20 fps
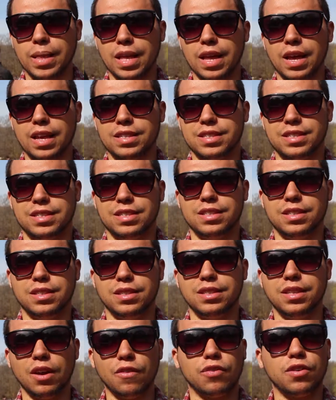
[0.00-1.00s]
It's
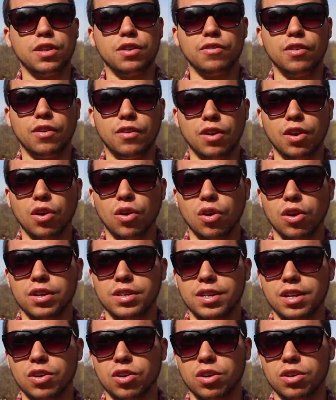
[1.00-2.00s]
definitely very hard.
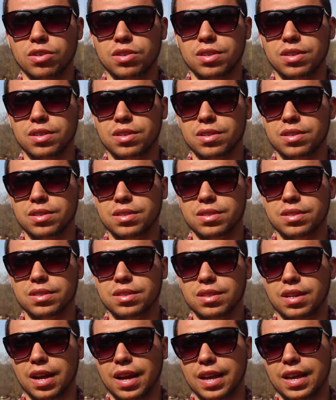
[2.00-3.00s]

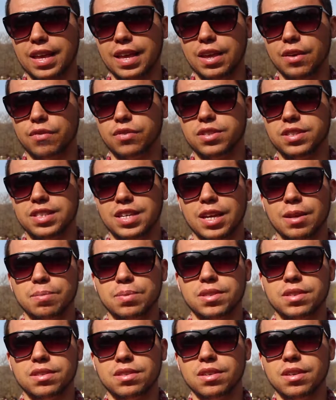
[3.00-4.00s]
I can give
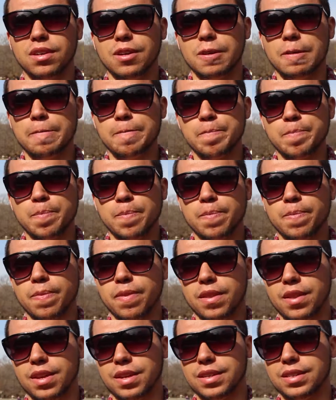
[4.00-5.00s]
tips
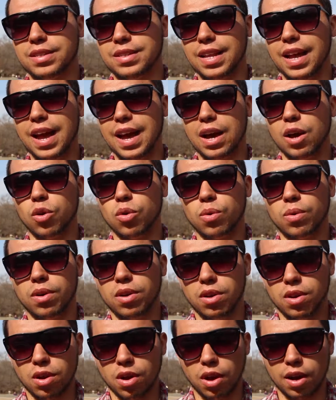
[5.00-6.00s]
now
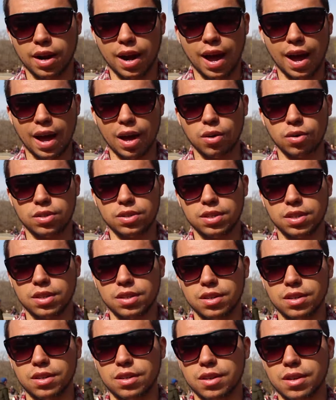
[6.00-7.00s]
on how
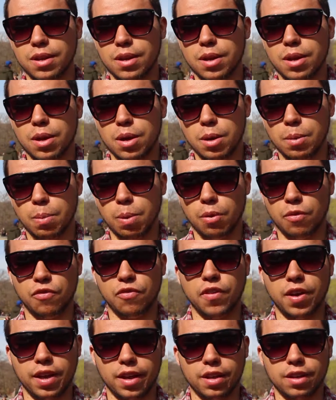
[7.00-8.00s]
to
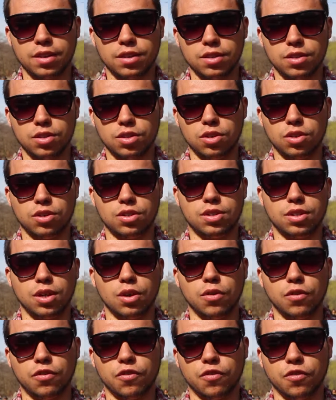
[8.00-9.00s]
prevent
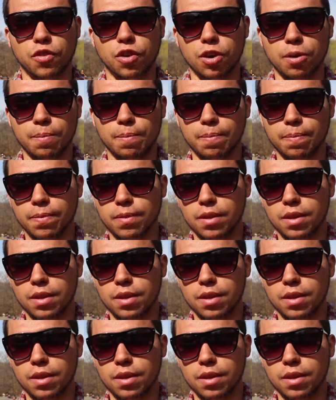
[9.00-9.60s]
yourself from